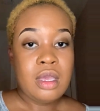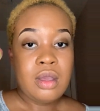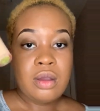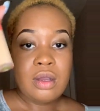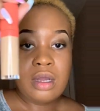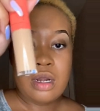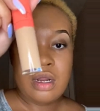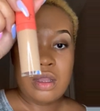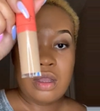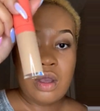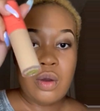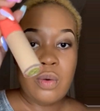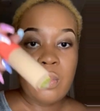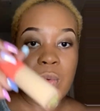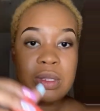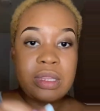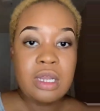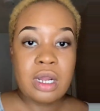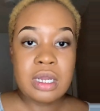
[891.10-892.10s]
Gonna go
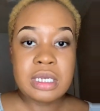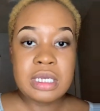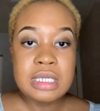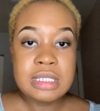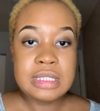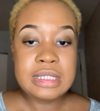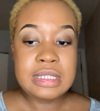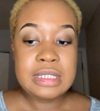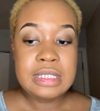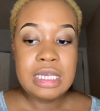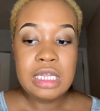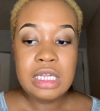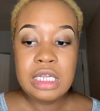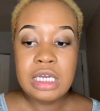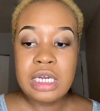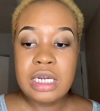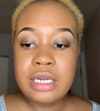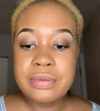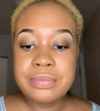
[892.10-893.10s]
with our
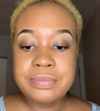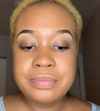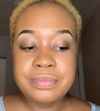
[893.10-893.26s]
concealer.